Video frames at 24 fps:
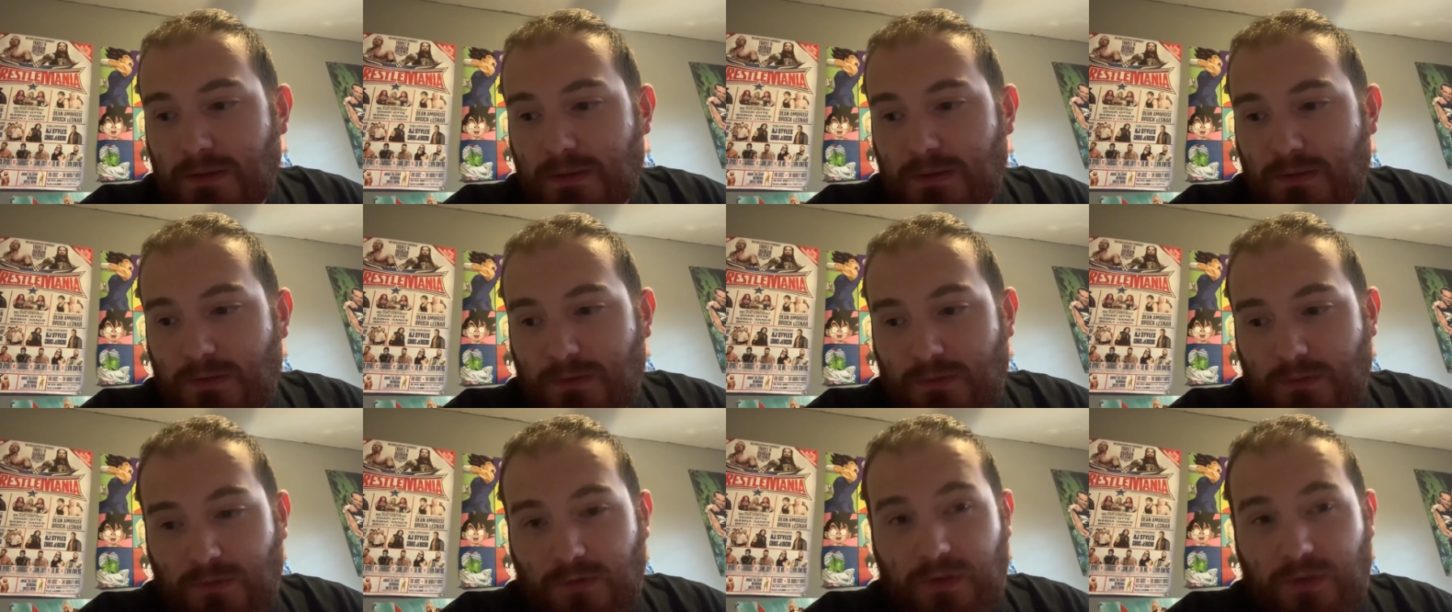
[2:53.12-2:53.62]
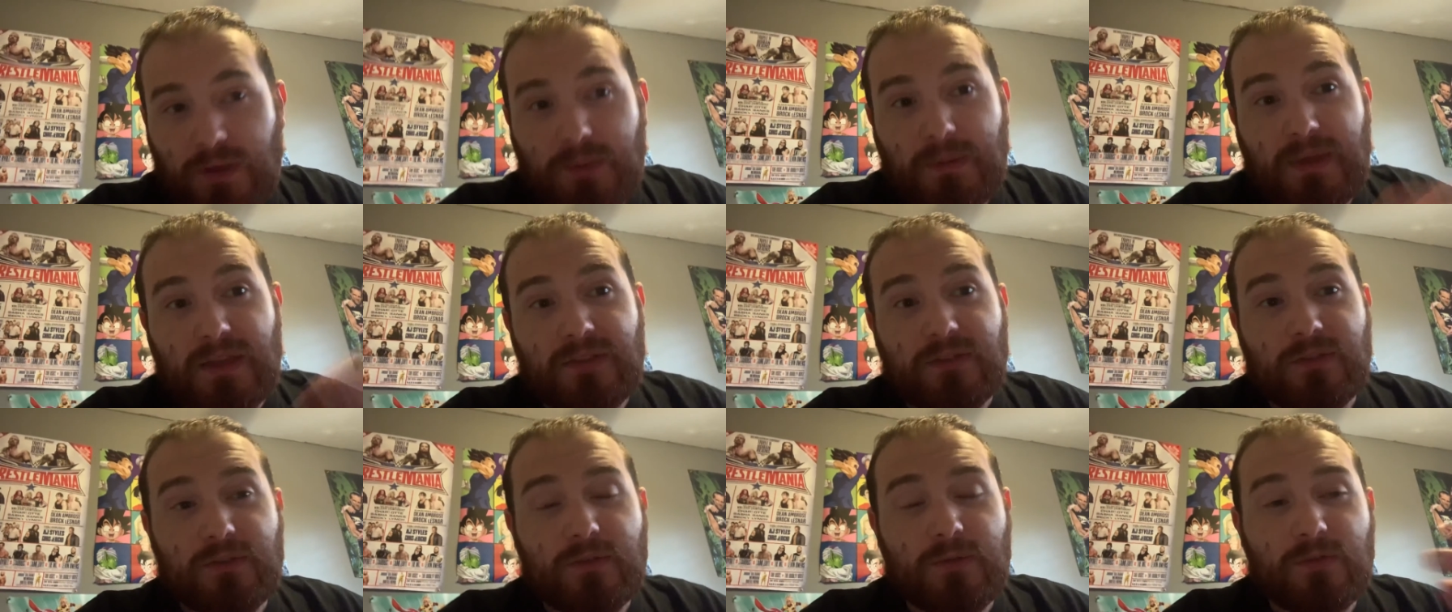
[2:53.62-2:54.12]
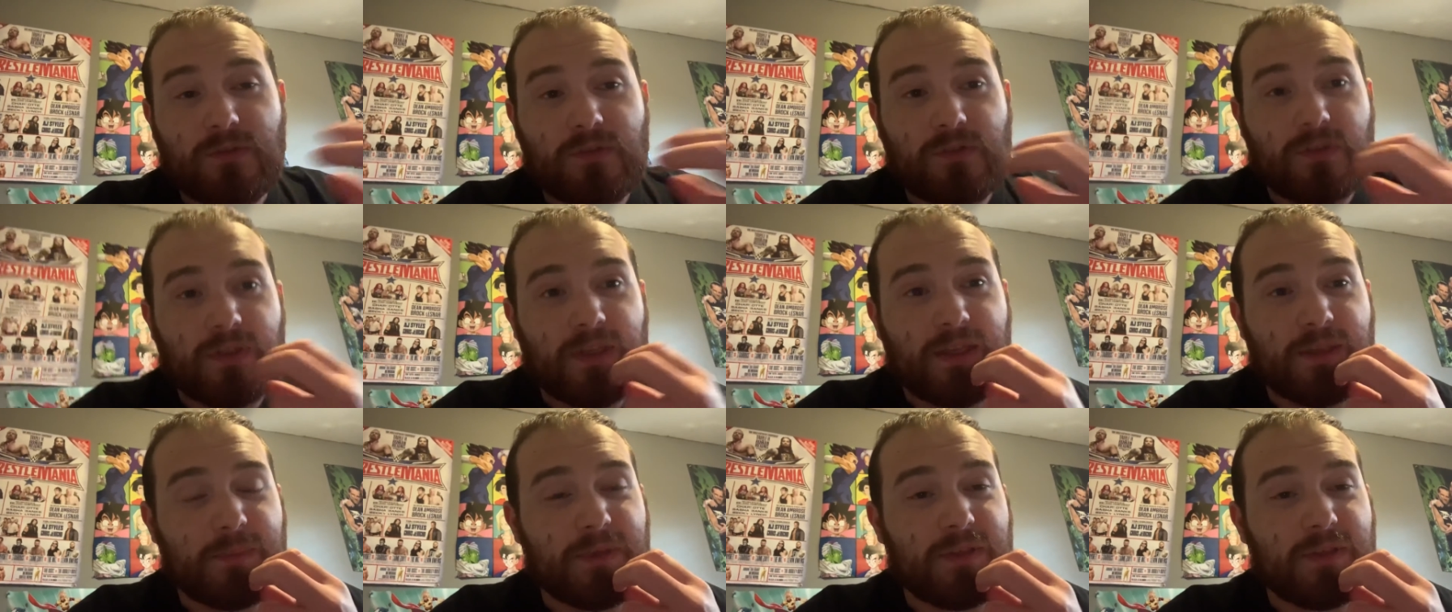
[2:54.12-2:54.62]
so Skeem had to do
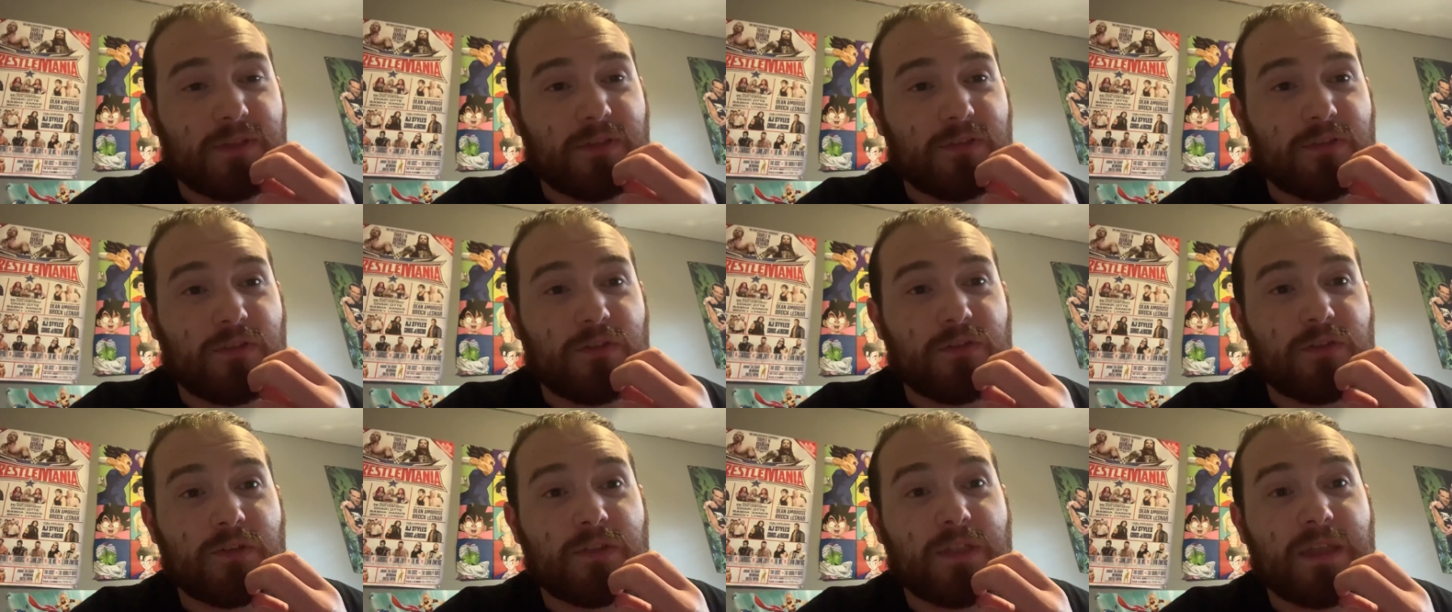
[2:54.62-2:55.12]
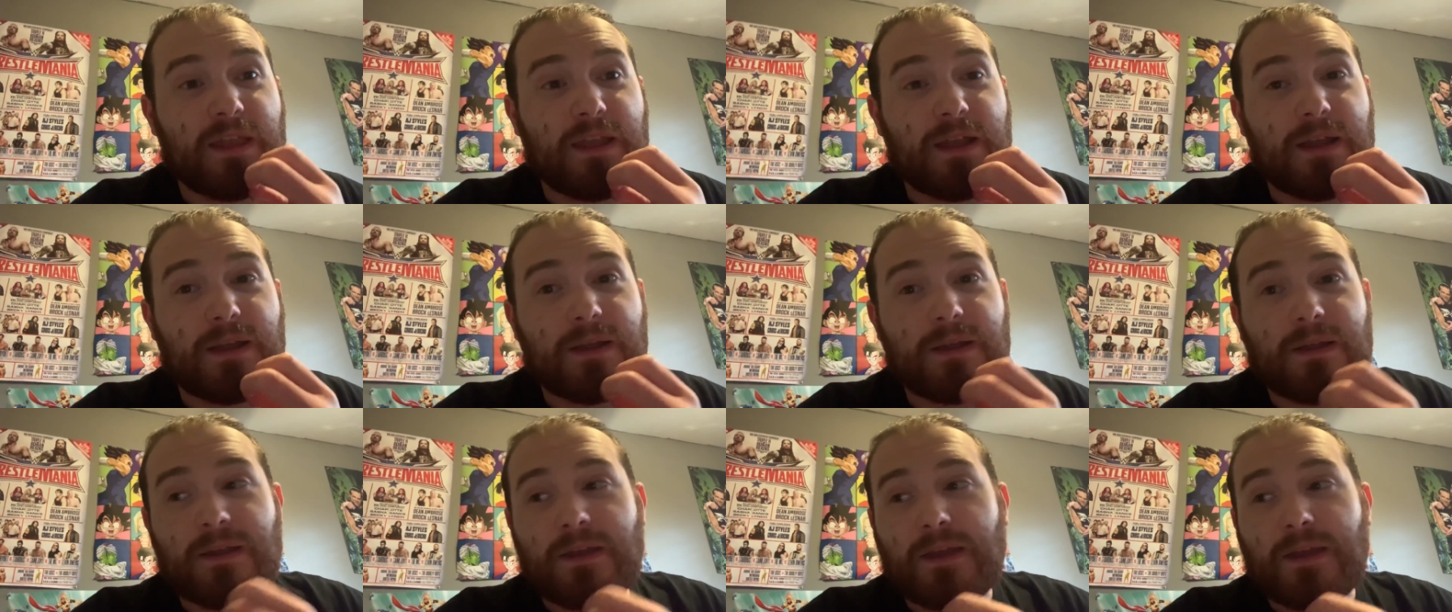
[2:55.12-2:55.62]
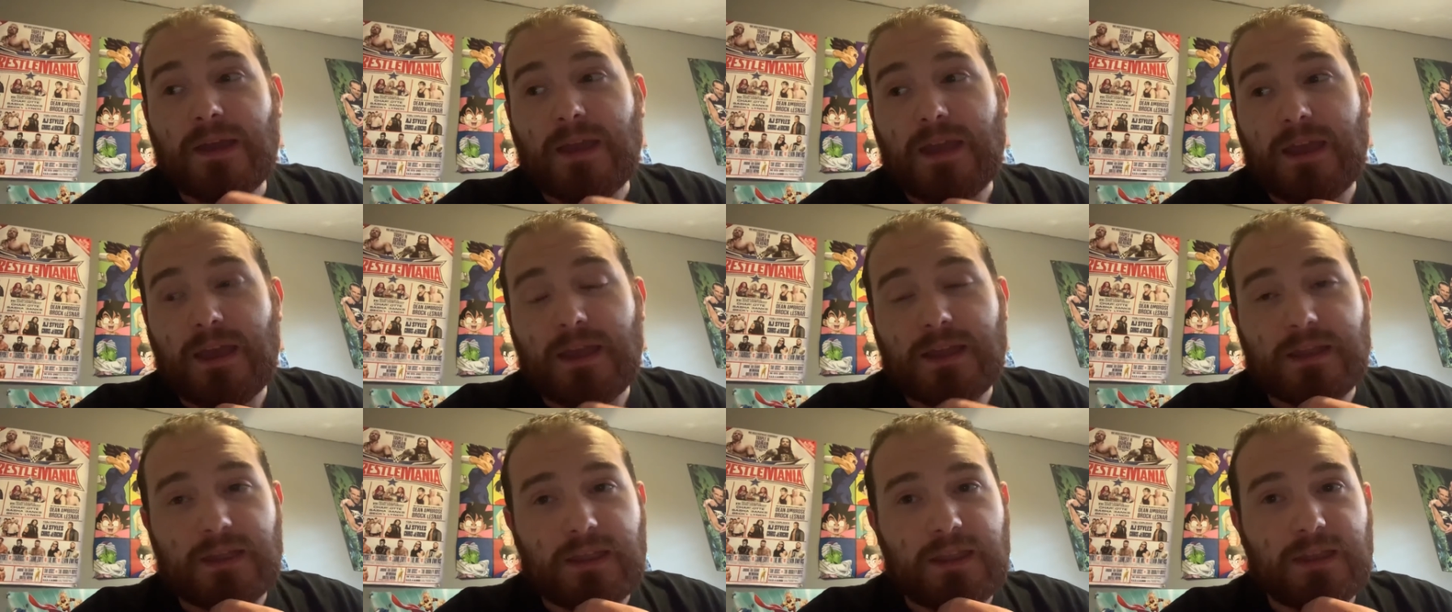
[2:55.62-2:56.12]
had to make a decision there,
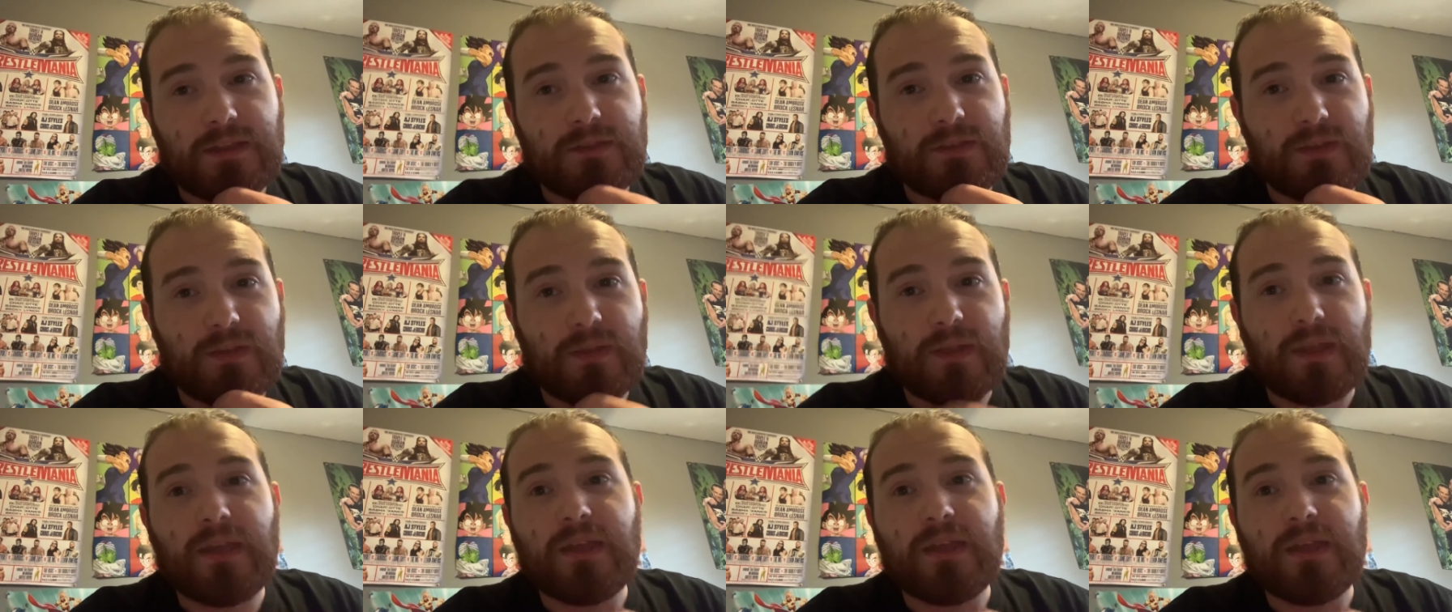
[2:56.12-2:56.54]
and he did.